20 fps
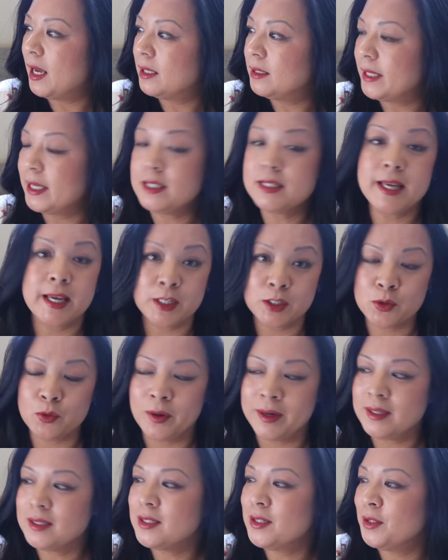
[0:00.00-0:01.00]
they taste
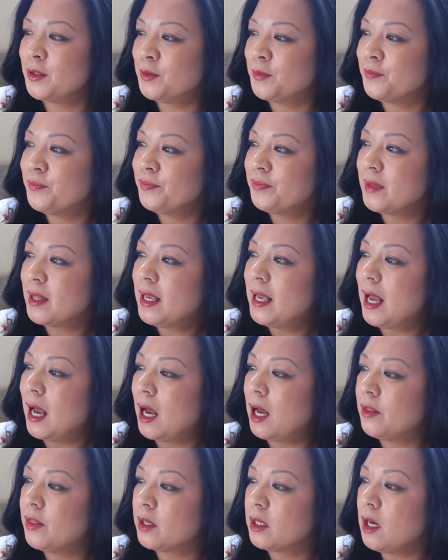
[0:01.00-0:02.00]
great too.
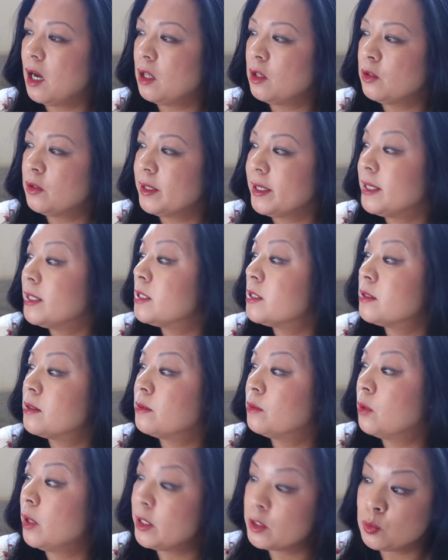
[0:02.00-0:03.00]
The color
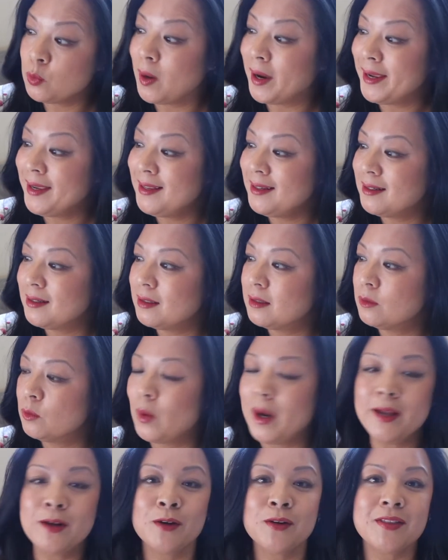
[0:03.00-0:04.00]
is
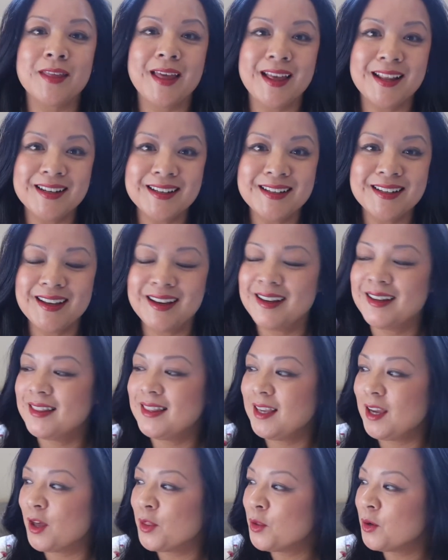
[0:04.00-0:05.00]
whiter than
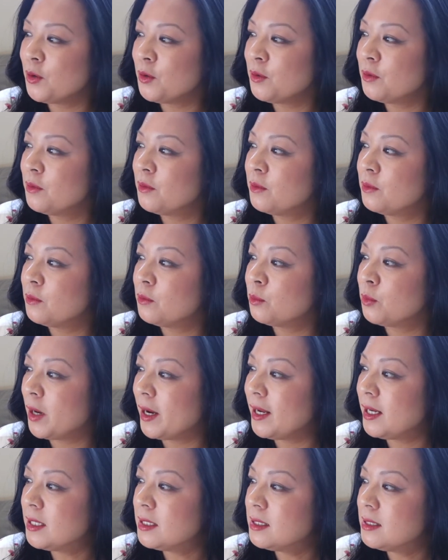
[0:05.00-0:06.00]
the other
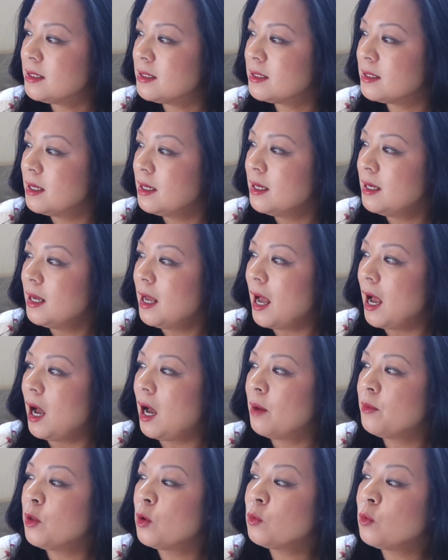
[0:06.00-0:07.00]
brands.
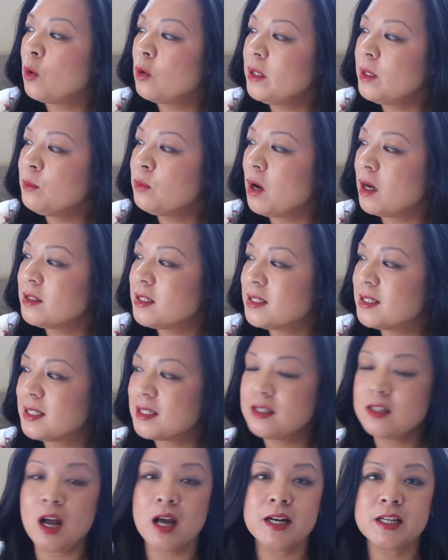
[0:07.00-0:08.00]
The rolling process
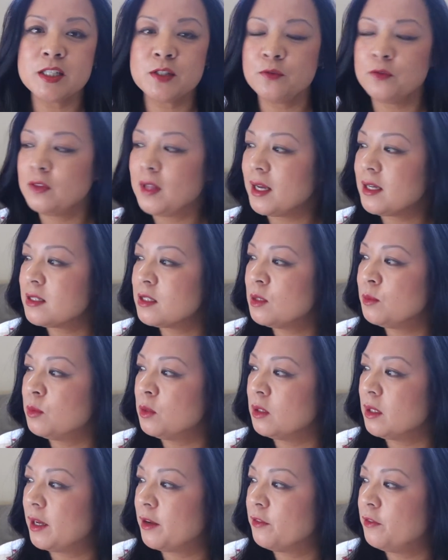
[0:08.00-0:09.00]
is not as
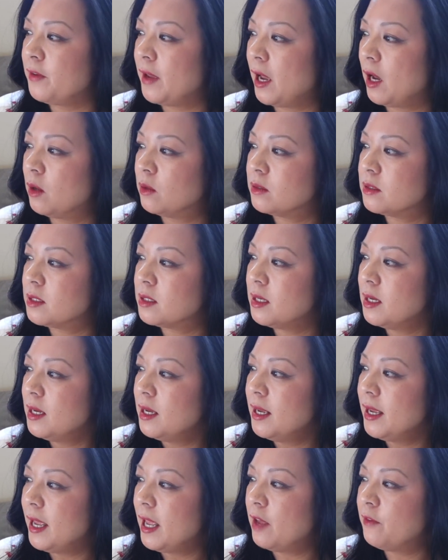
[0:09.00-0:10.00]
flexible, I found.
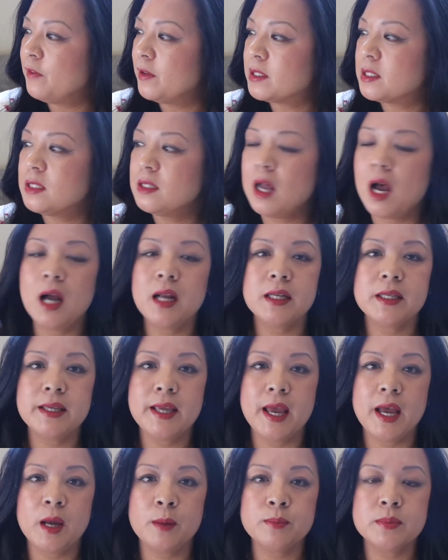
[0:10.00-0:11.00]
If
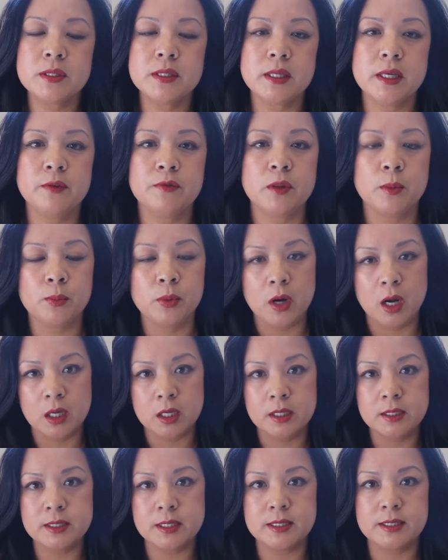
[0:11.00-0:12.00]
the
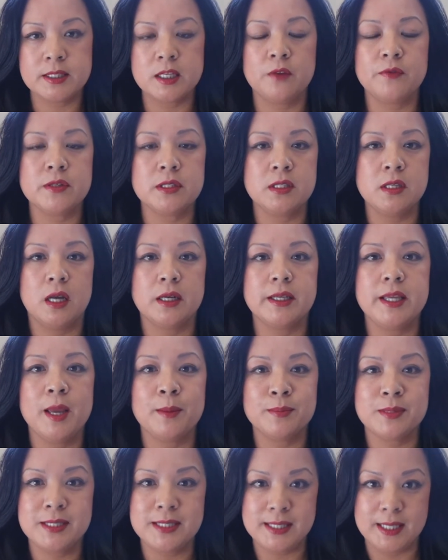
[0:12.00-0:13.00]
product itself is not
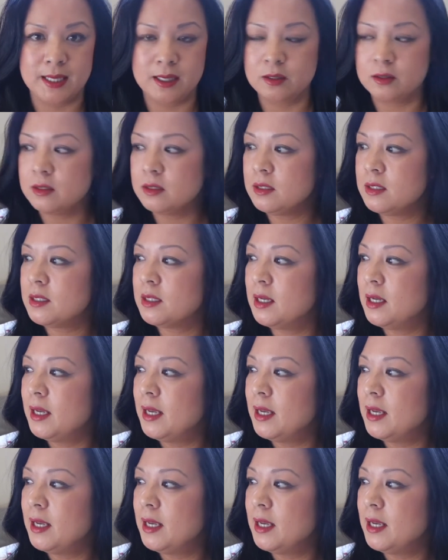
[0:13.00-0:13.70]
kept sealed